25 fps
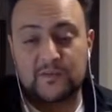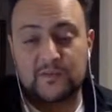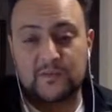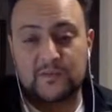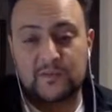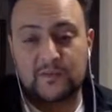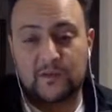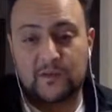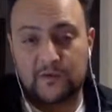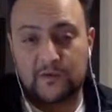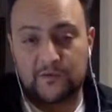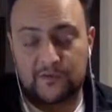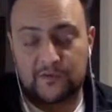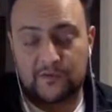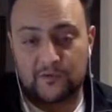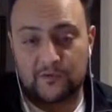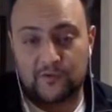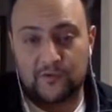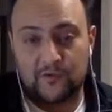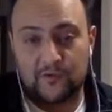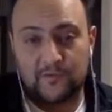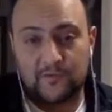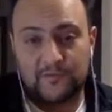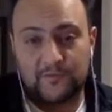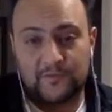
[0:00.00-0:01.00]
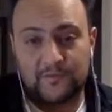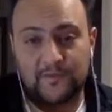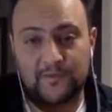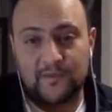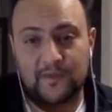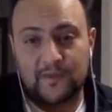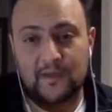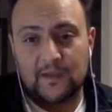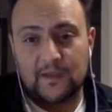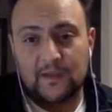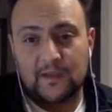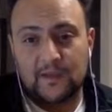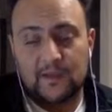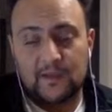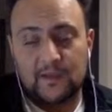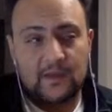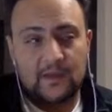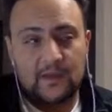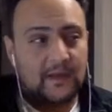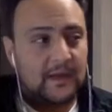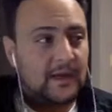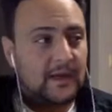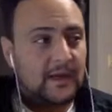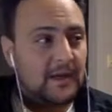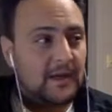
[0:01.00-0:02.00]
offshore,
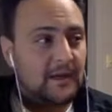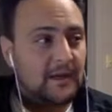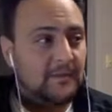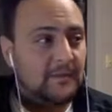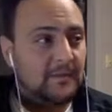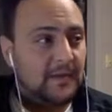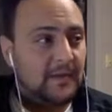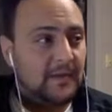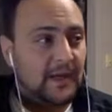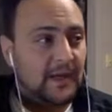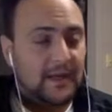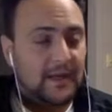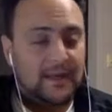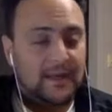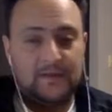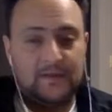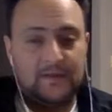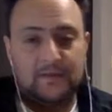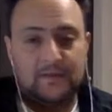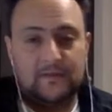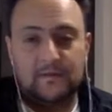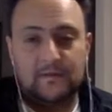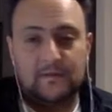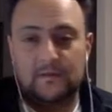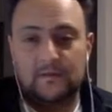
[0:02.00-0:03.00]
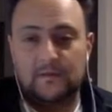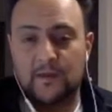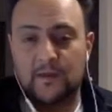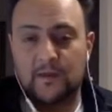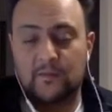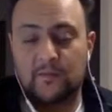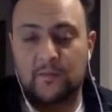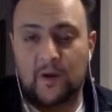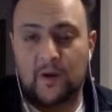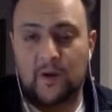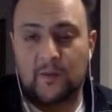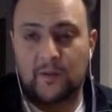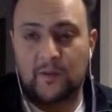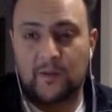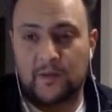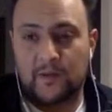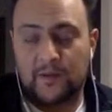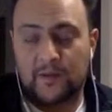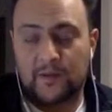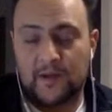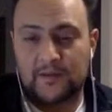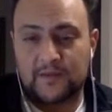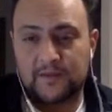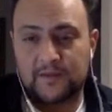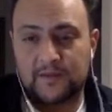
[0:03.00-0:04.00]
and thereby
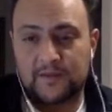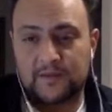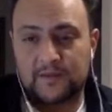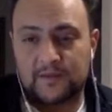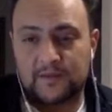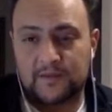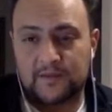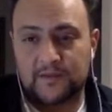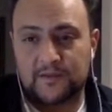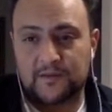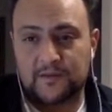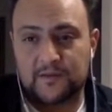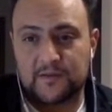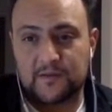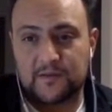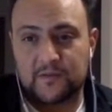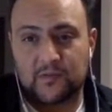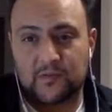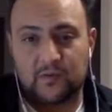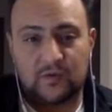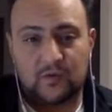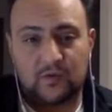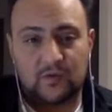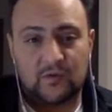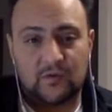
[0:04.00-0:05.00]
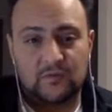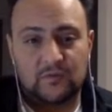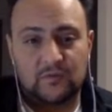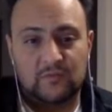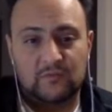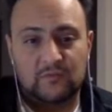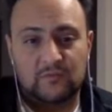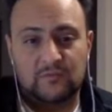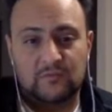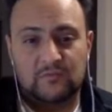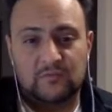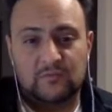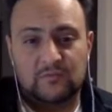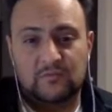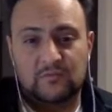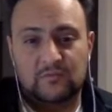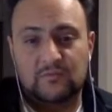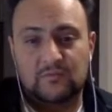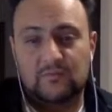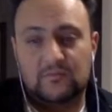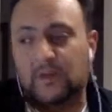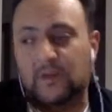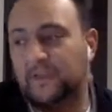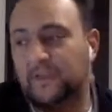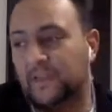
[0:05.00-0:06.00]
bypassing censorship, or
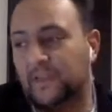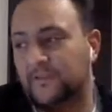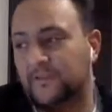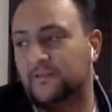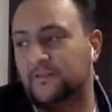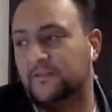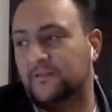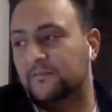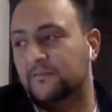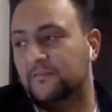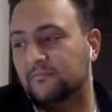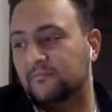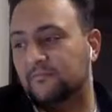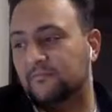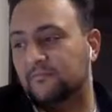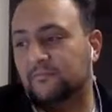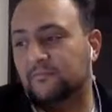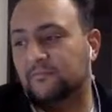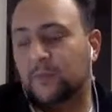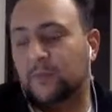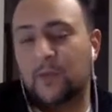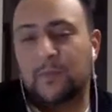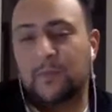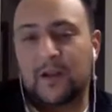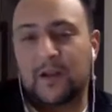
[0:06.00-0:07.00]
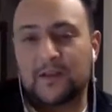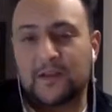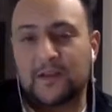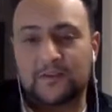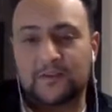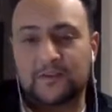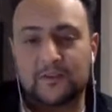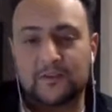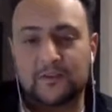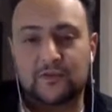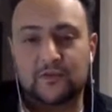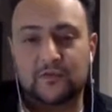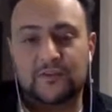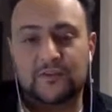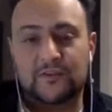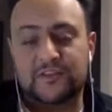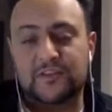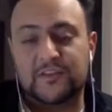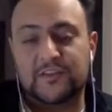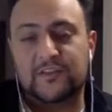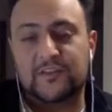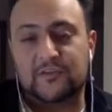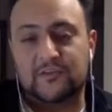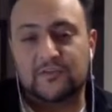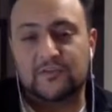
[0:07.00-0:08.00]
I guess bypassing
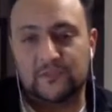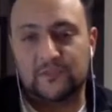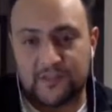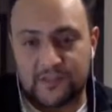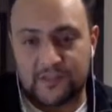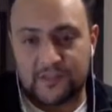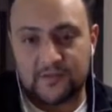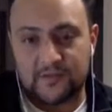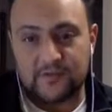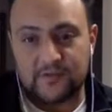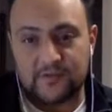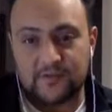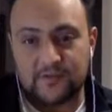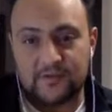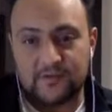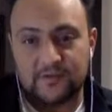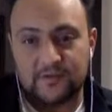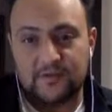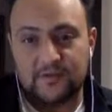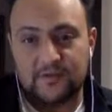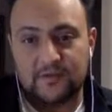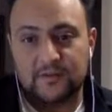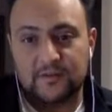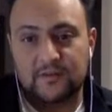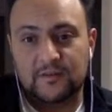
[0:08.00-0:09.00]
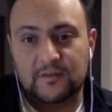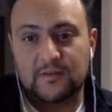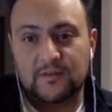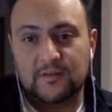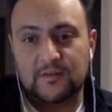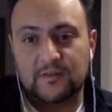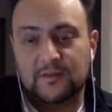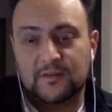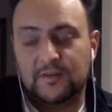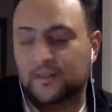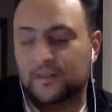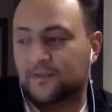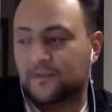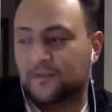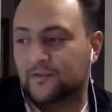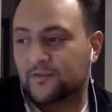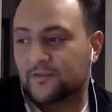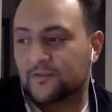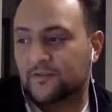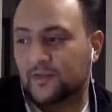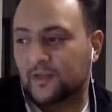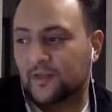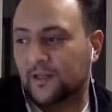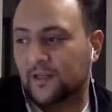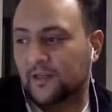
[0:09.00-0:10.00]
jurisdictional issues in
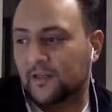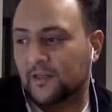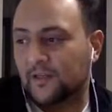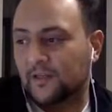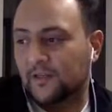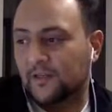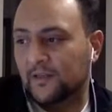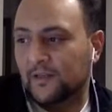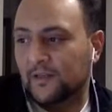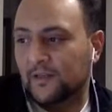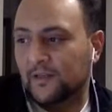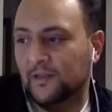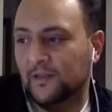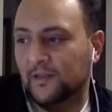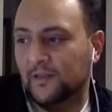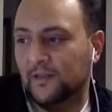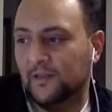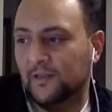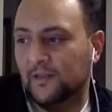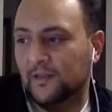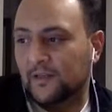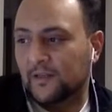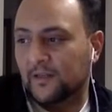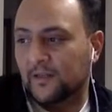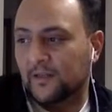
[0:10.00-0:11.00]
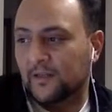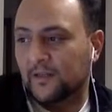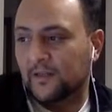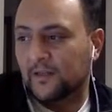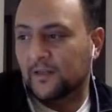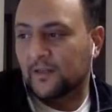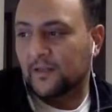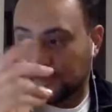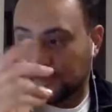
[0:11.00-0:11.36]
Australia. There's a